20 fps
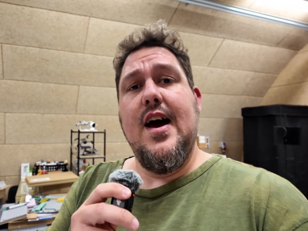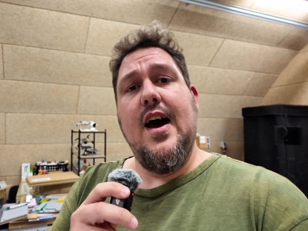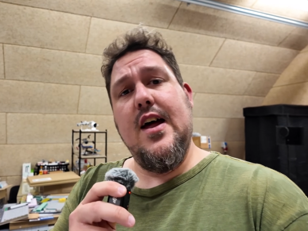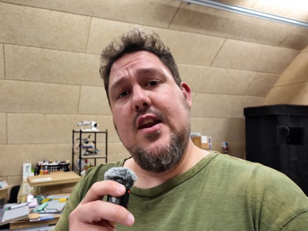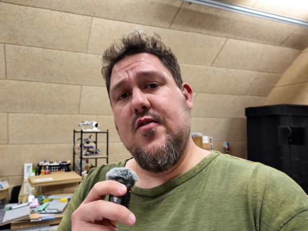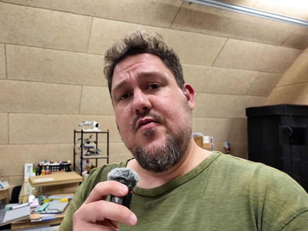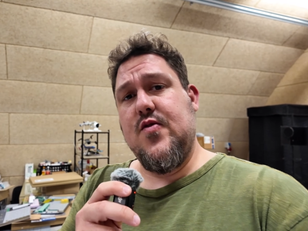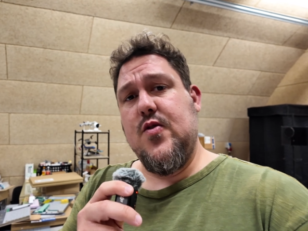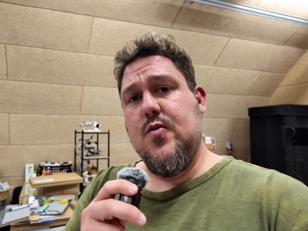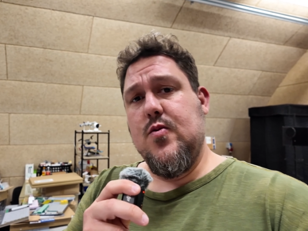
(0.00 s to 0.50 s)

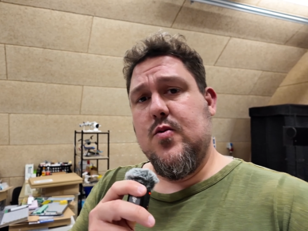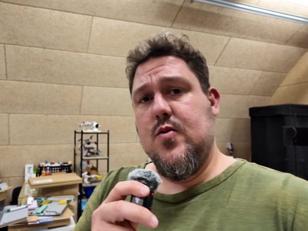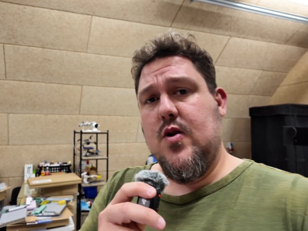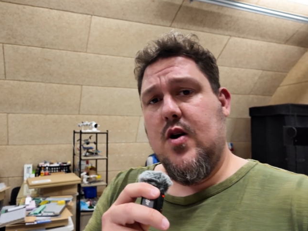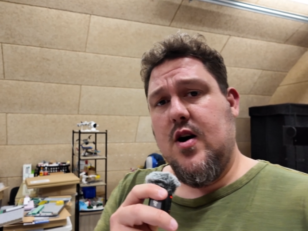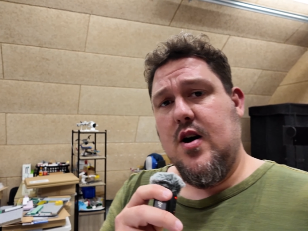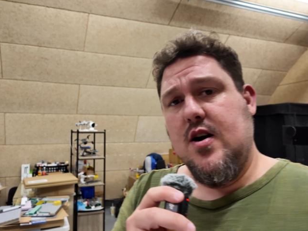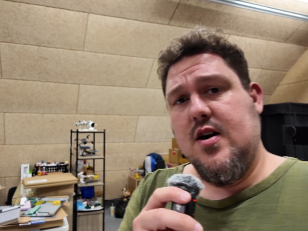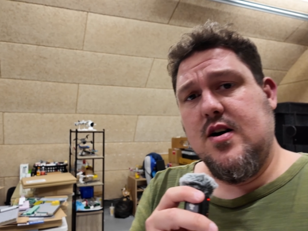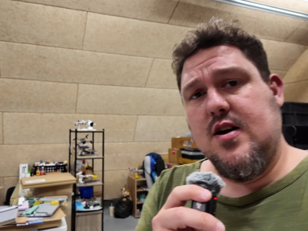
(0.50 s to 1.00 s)
and a few
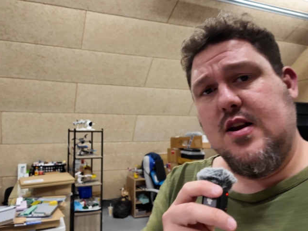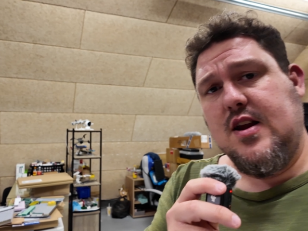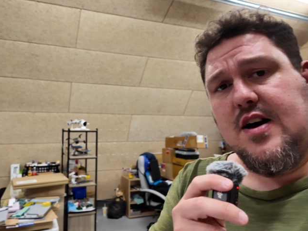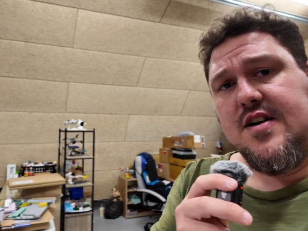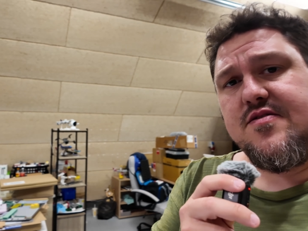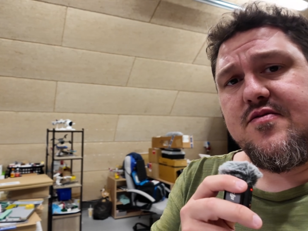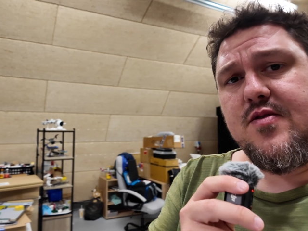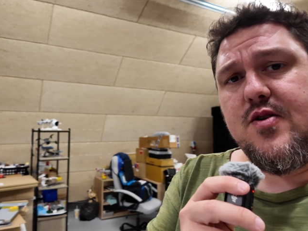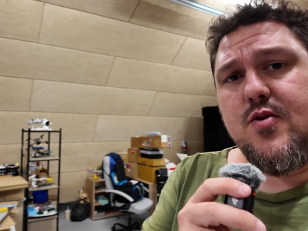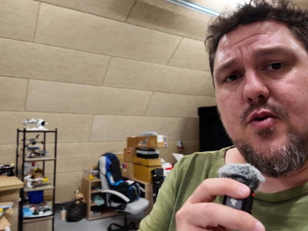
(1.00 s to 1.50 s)

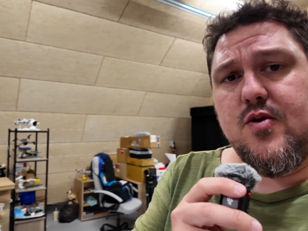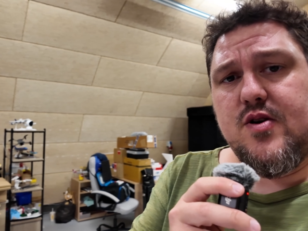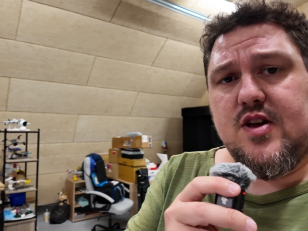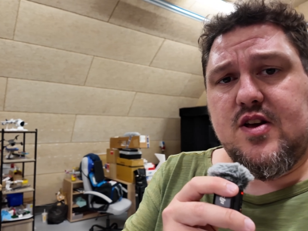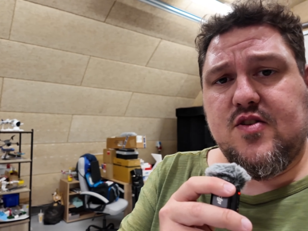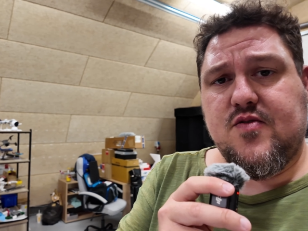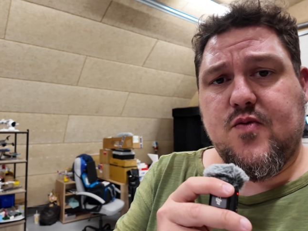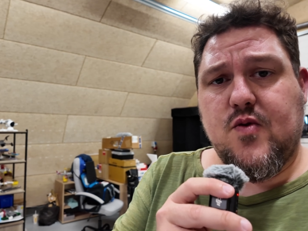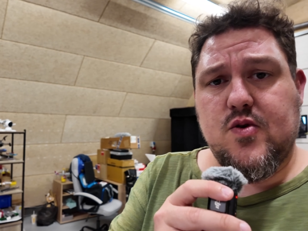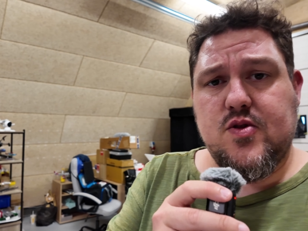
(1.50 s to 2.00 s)
last
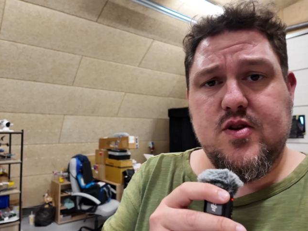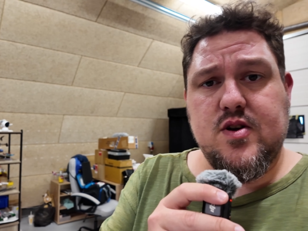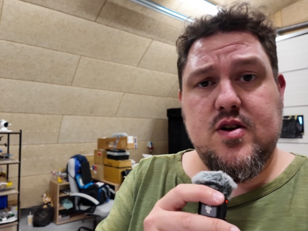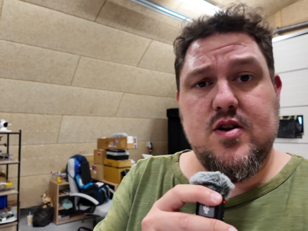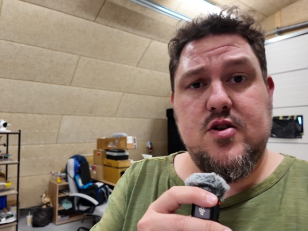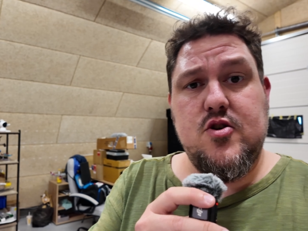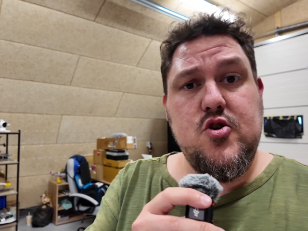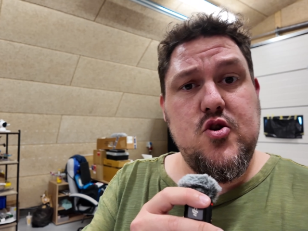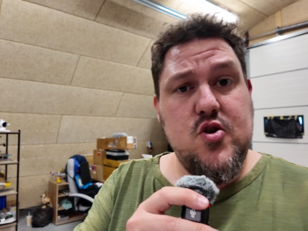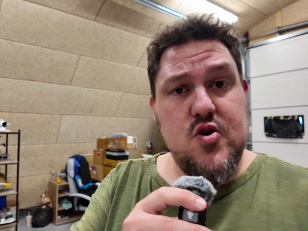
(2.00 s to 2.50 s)
recordings for
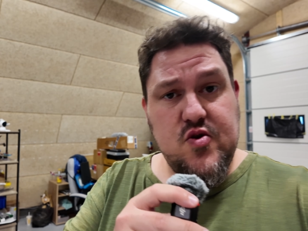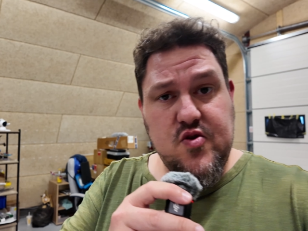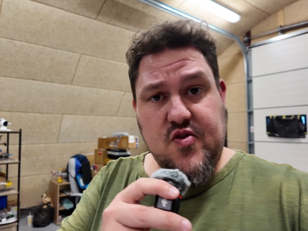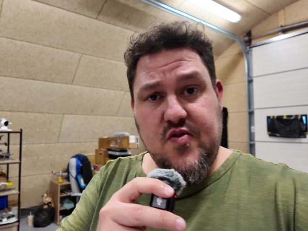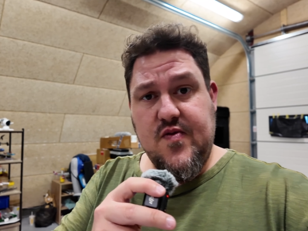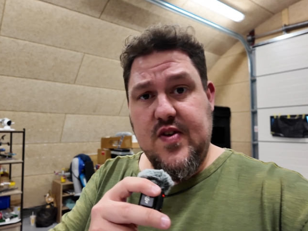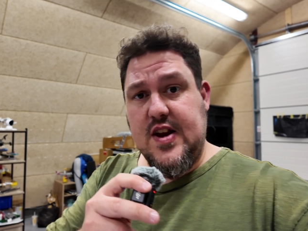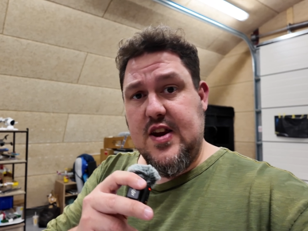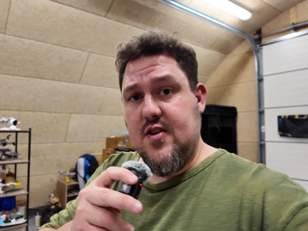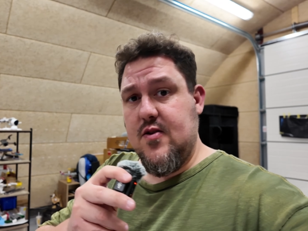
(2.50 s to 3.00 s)
the
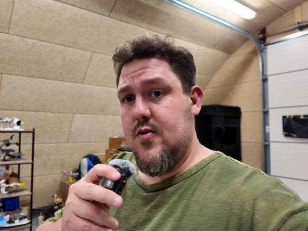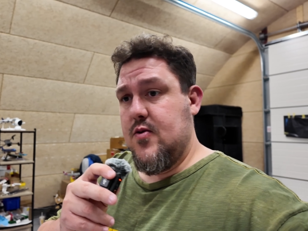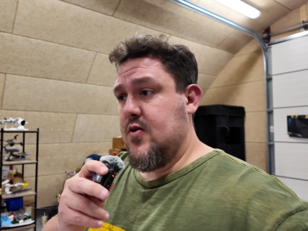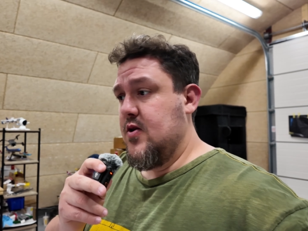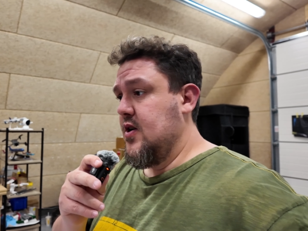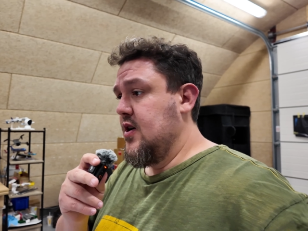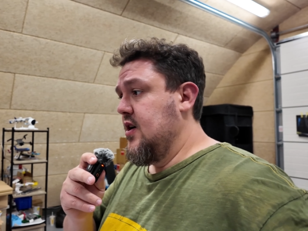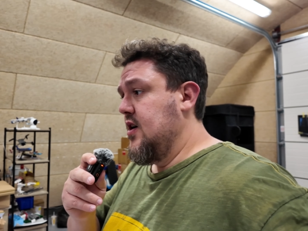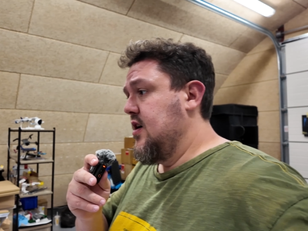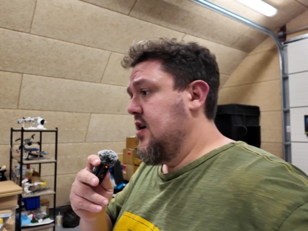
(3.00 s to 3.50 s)
news video
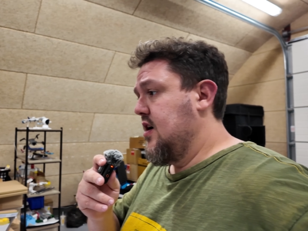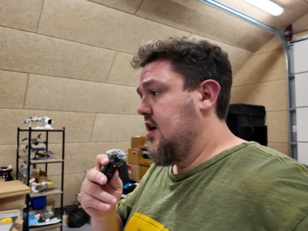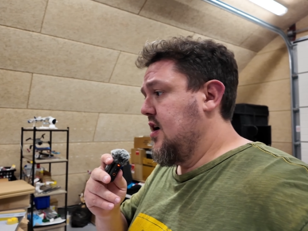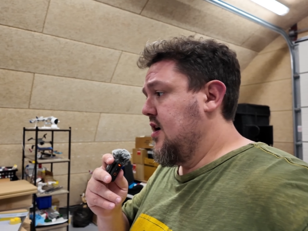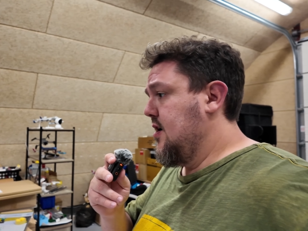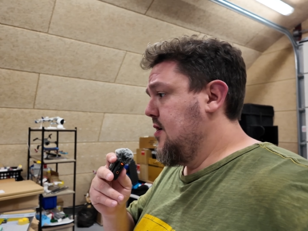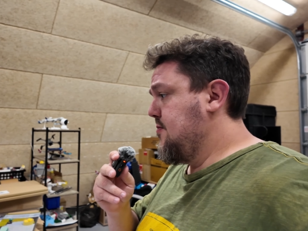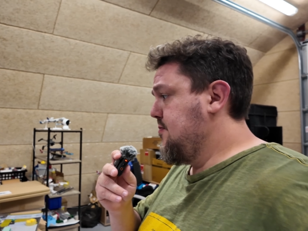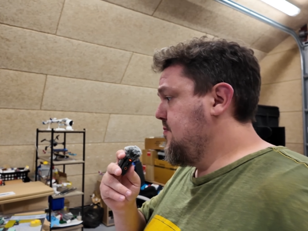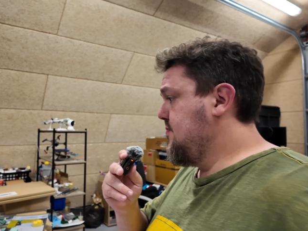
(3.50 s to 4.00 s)

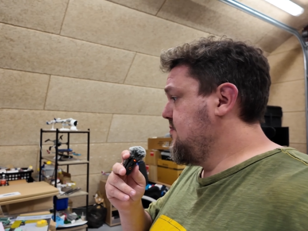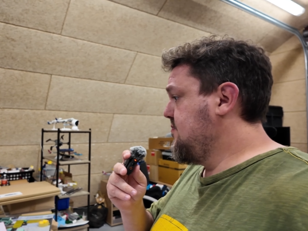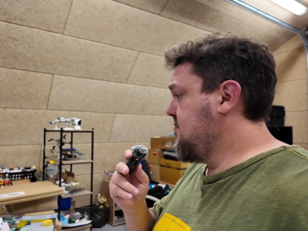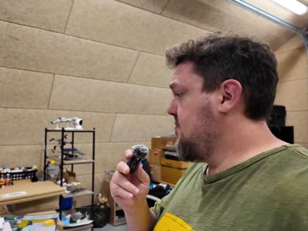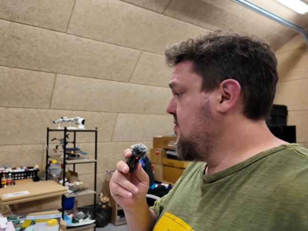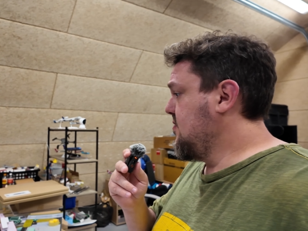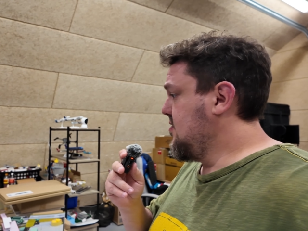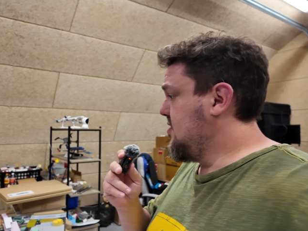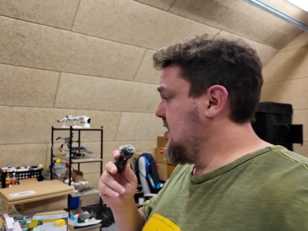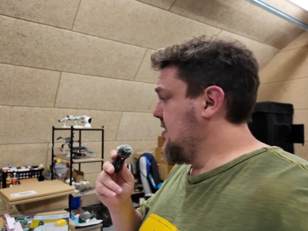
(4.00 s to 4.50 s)

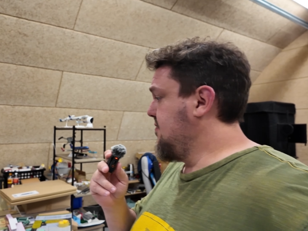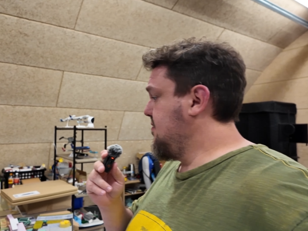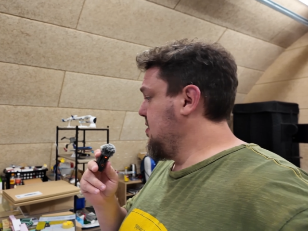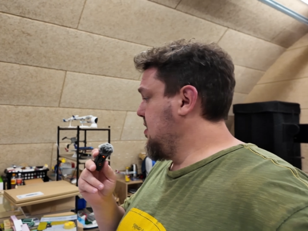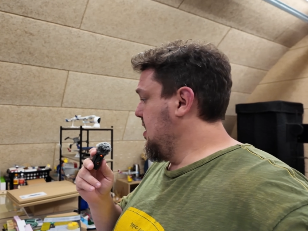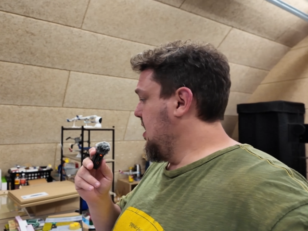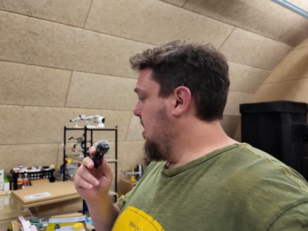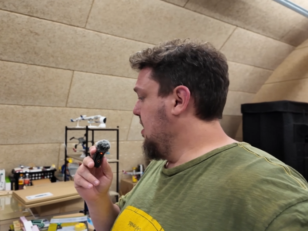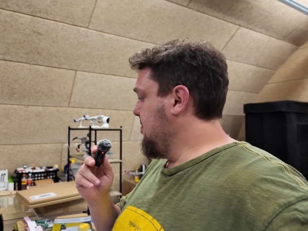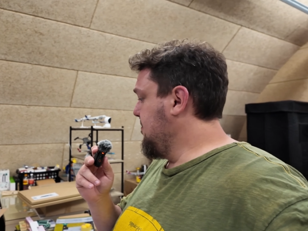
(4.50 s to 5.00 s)
that
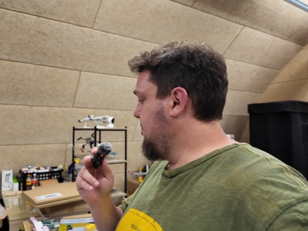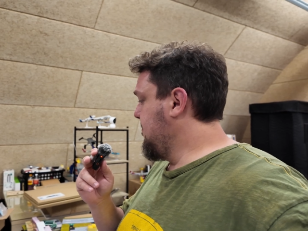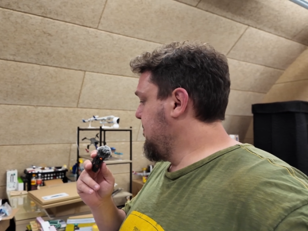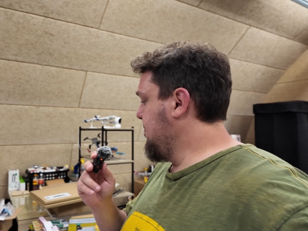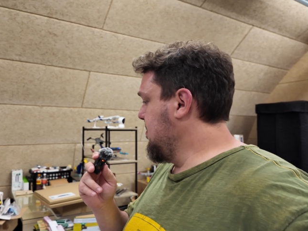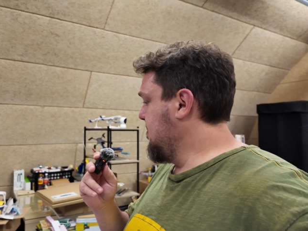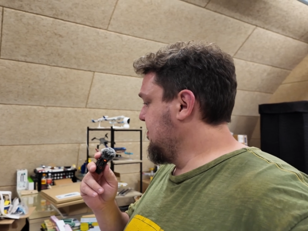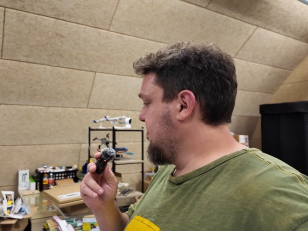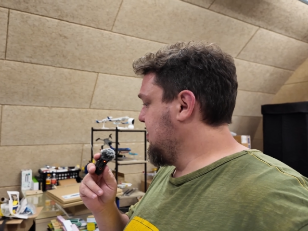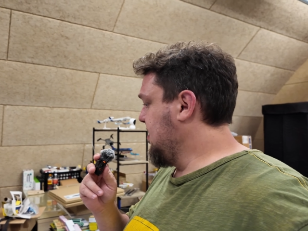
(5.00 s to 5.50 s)
we have
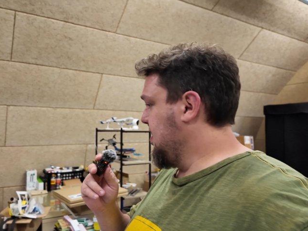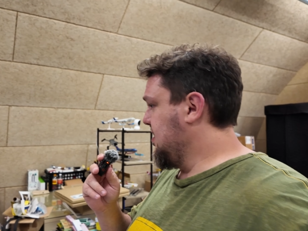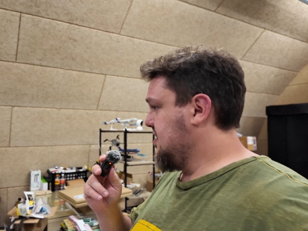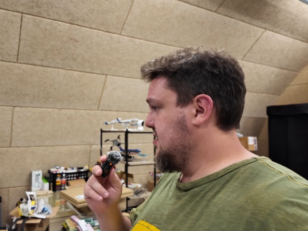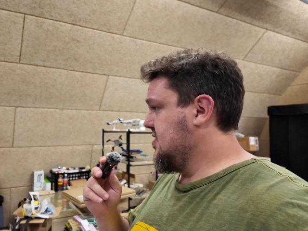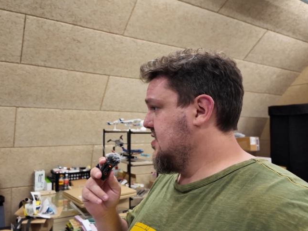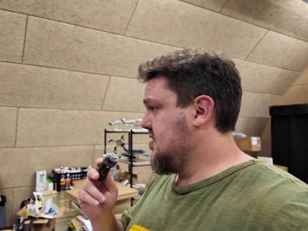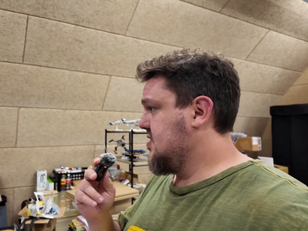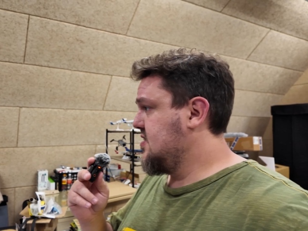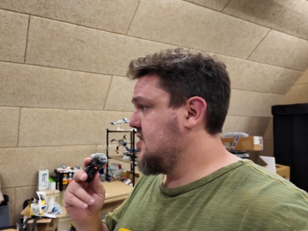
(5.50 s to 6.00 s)

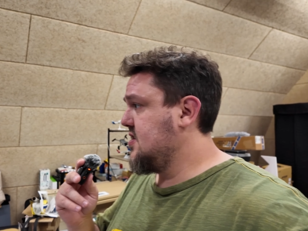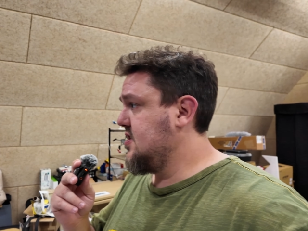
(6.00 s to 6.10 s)
started